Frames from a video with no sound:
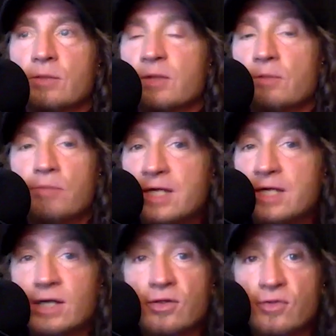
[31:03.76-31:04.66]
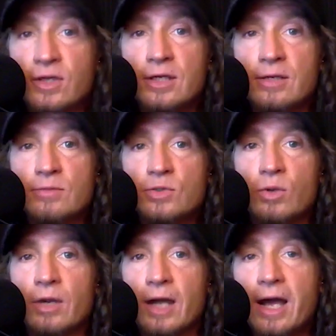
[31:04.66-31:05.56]
of the basic themes
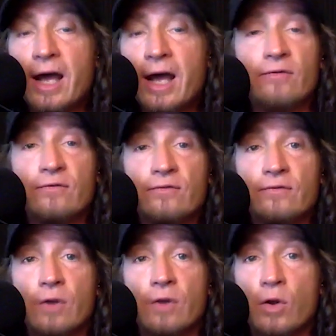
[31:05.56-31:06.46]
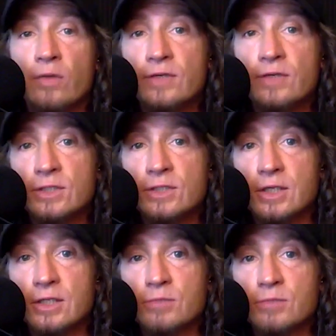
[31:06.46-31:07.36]
will have all of these
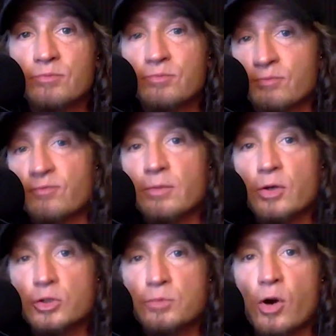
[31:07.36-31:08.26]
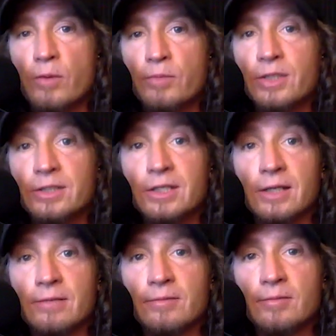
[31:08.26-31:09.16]
things, for the most part, built
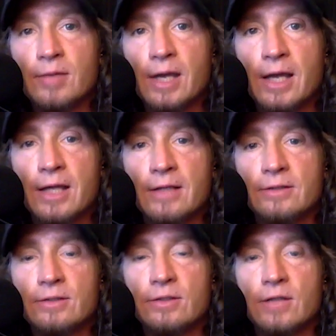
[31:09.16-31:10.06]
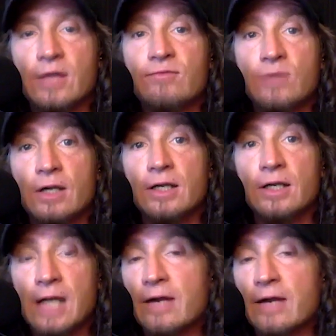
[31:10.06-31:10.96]
in. And they've done a
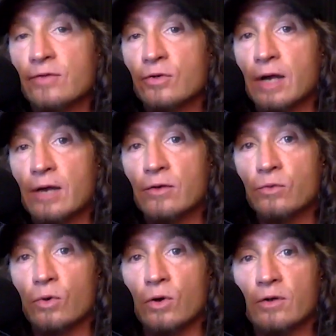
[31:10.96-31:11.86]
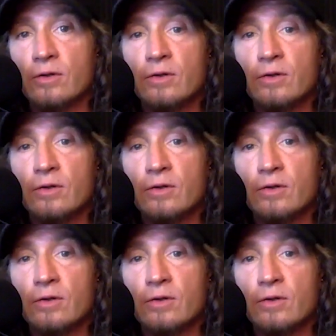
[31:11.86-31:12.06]
lot of the groundwork